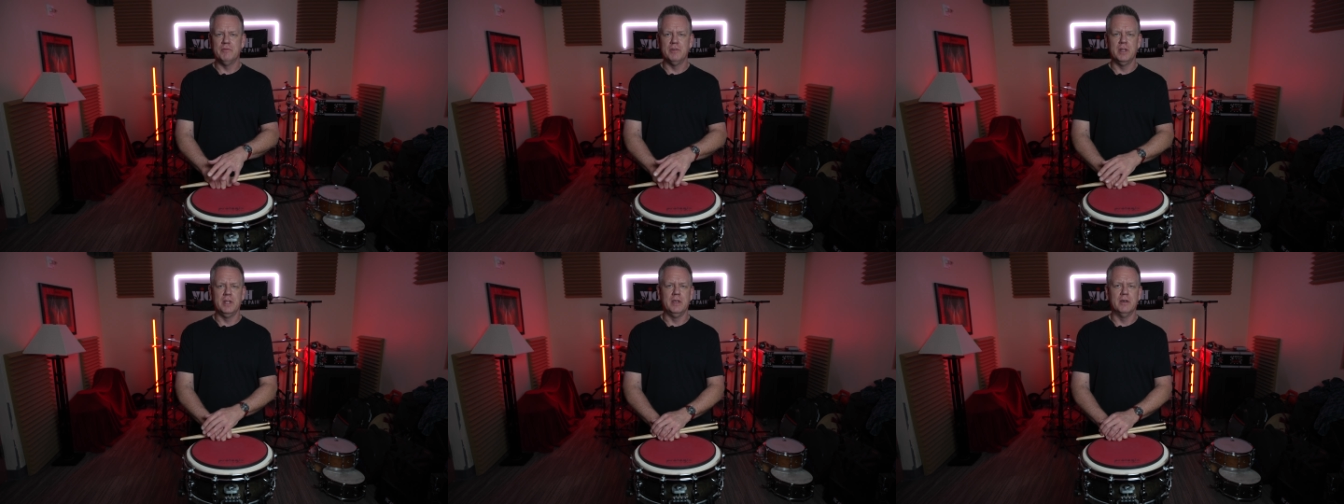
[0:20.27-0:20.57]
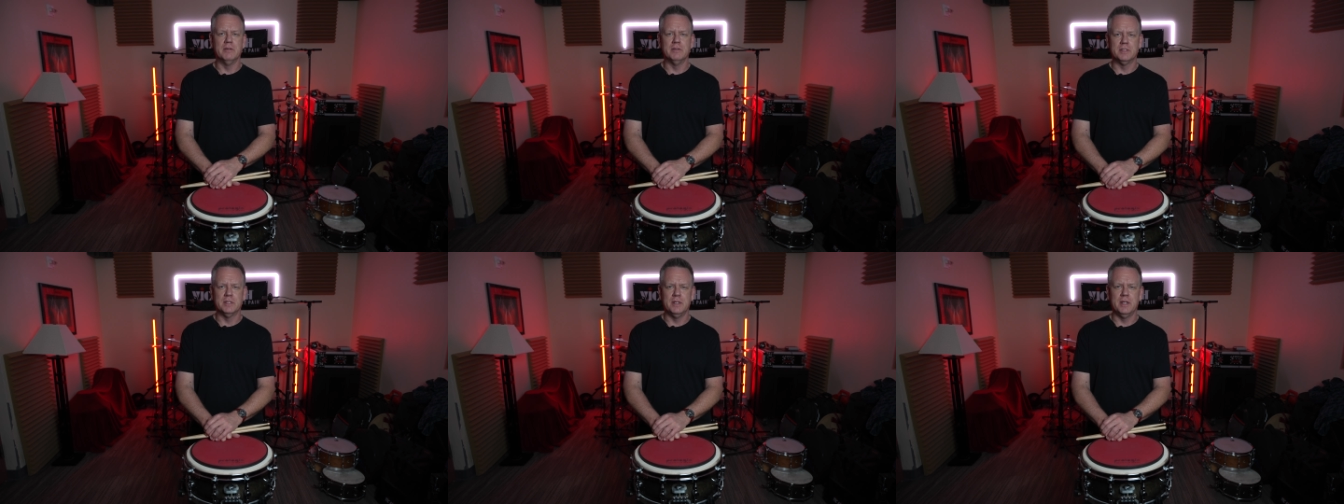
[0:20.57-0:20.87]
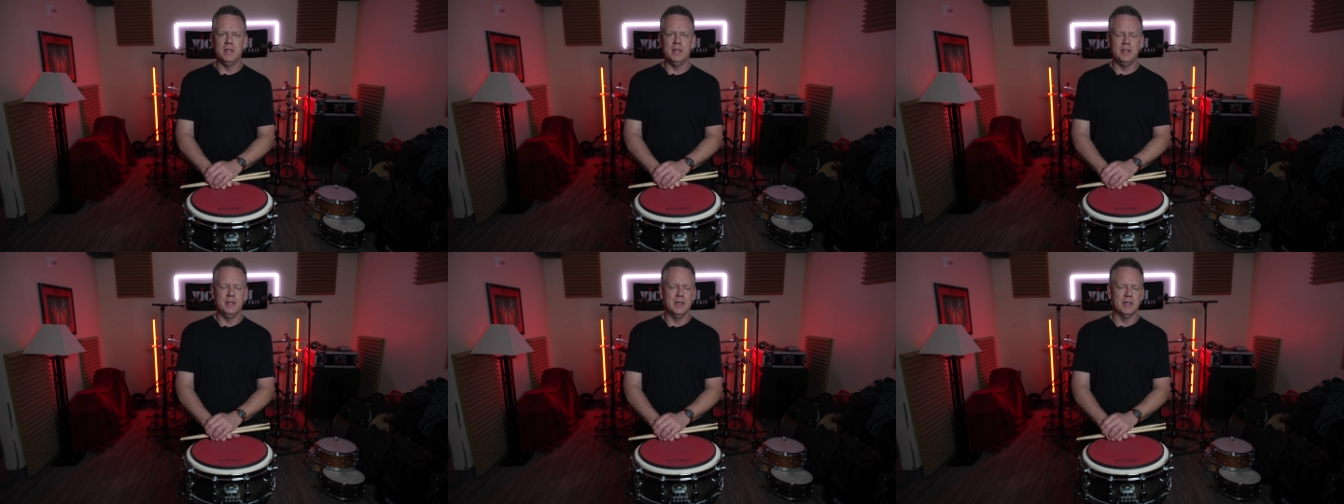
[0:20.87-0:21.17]
videos and
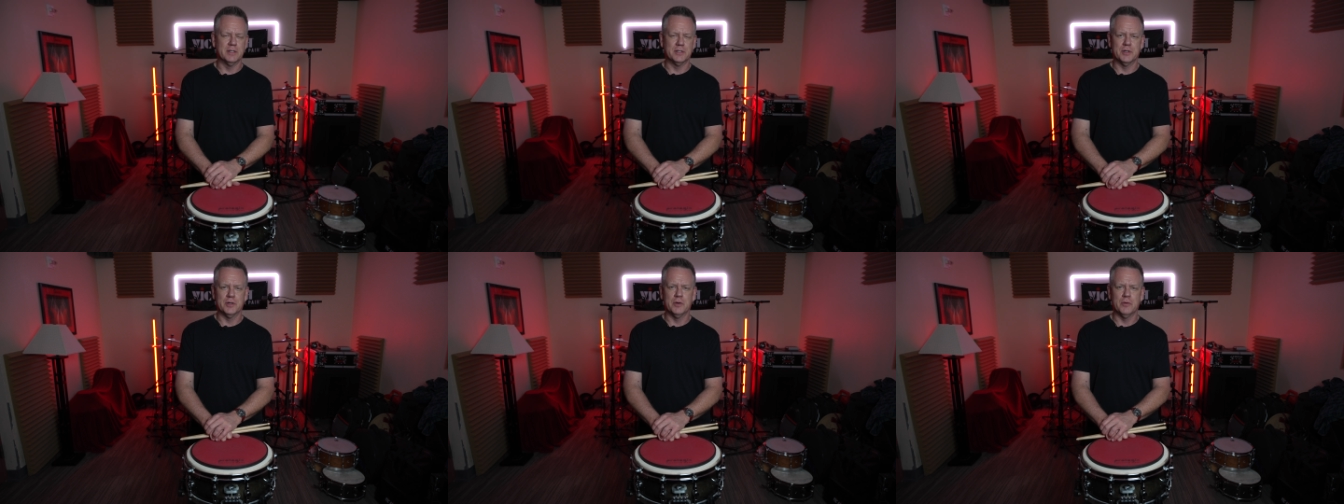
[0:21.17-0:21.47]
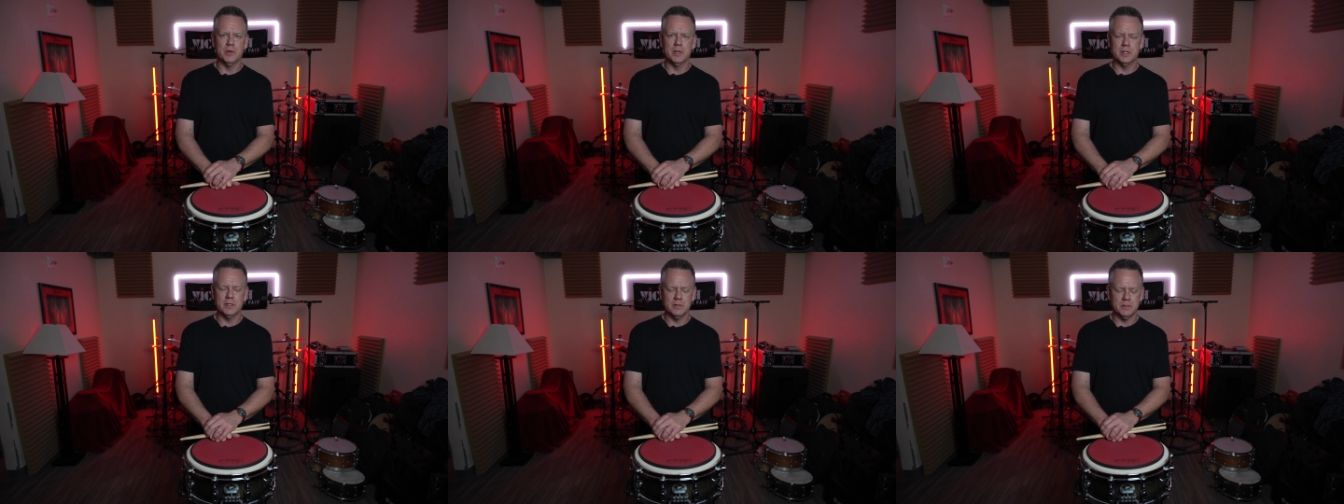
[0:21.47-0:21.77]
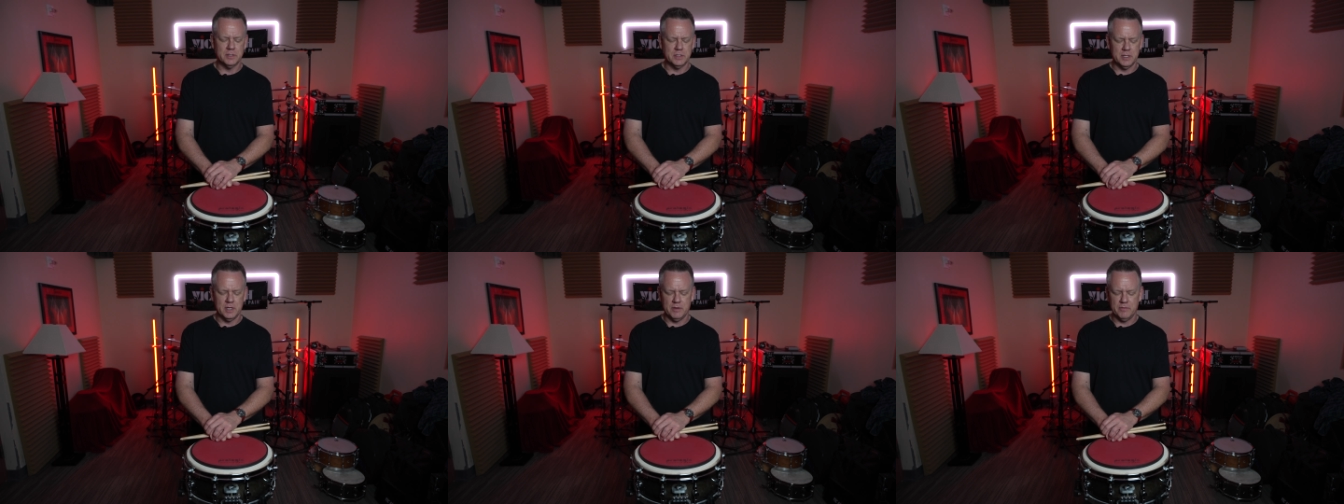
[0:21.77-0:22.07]
any
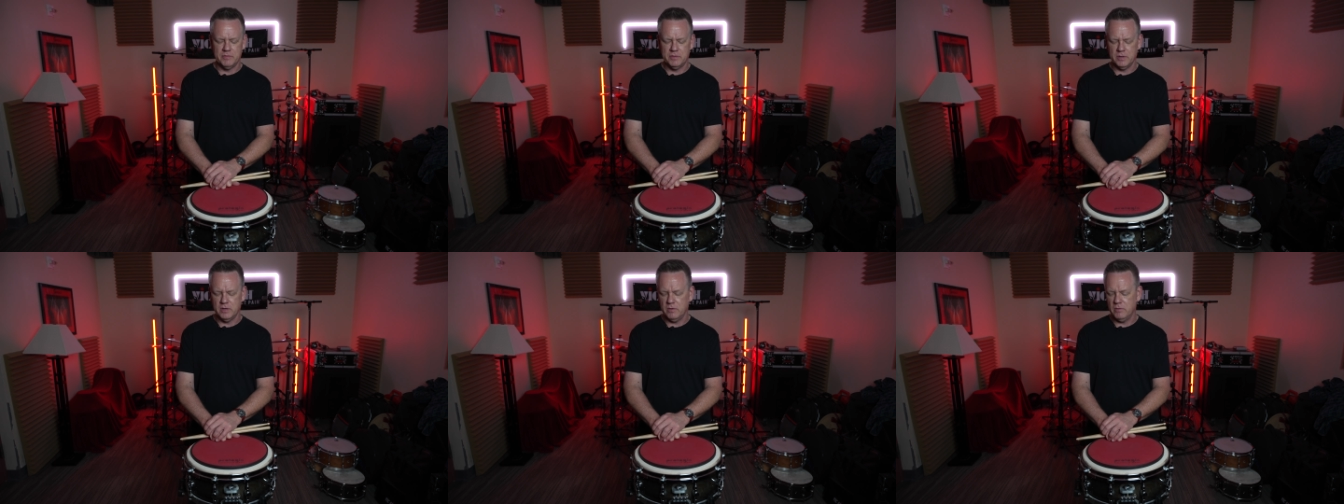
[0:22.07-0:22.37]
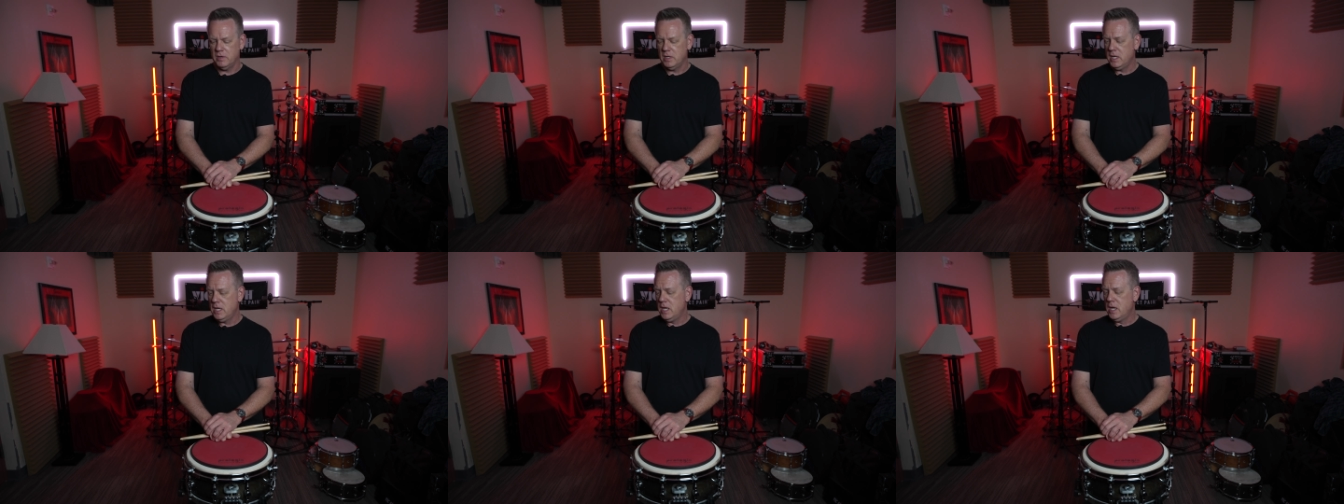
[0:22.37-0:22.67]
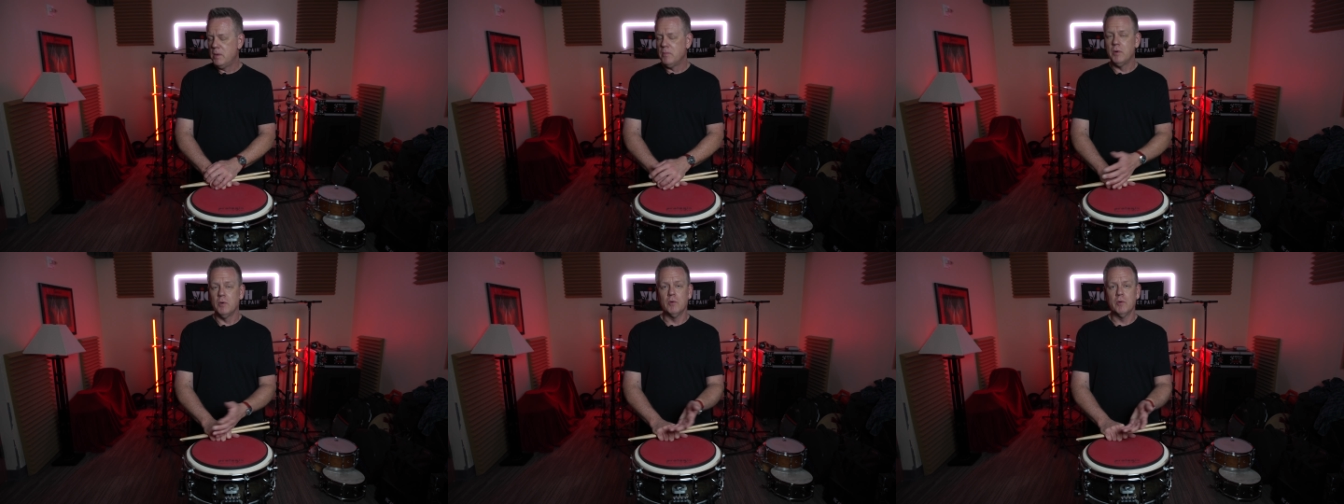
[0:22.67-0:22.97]
extracurricular stuff. So,
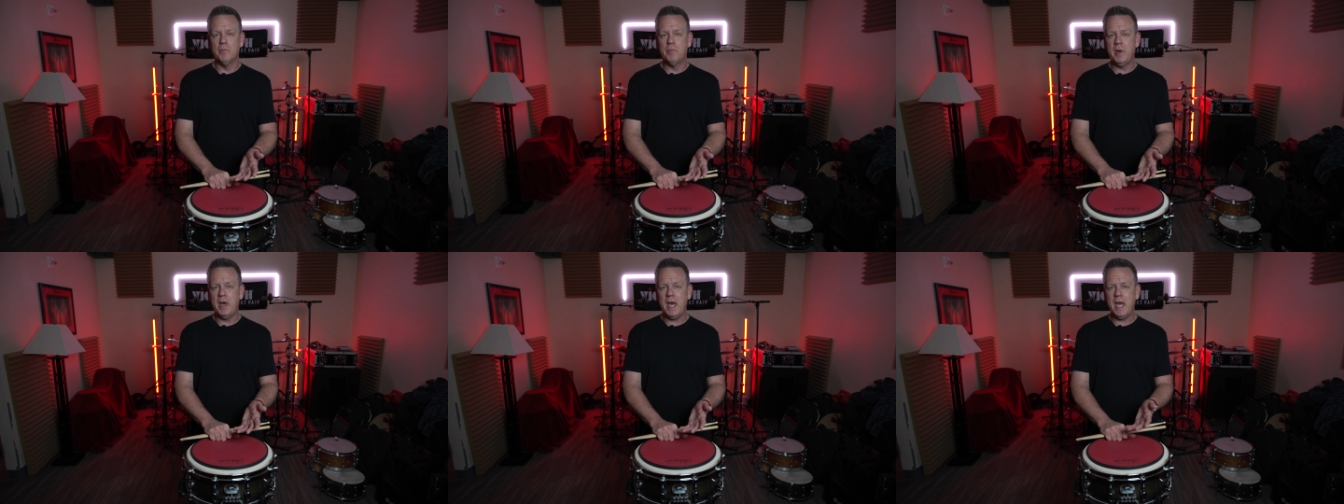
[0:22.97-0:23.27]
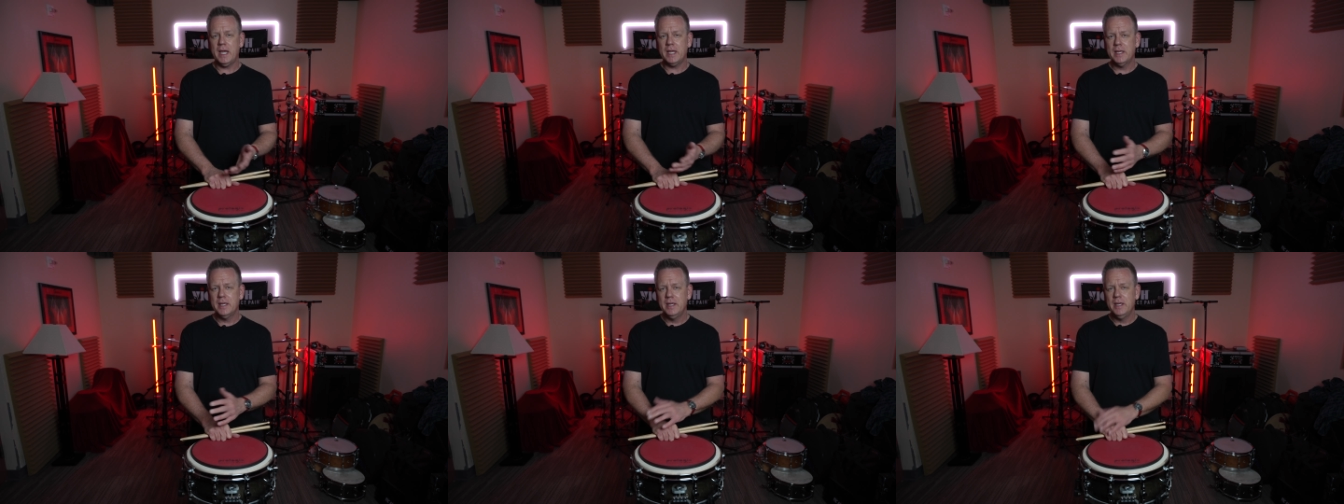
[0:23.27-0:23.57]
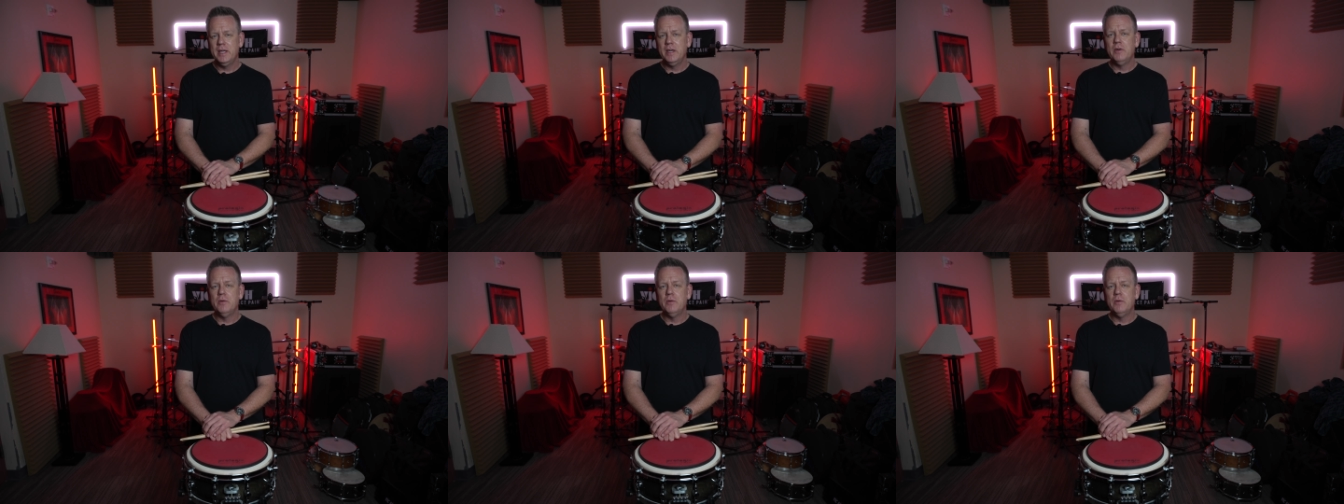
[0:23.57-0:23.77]
but we're back.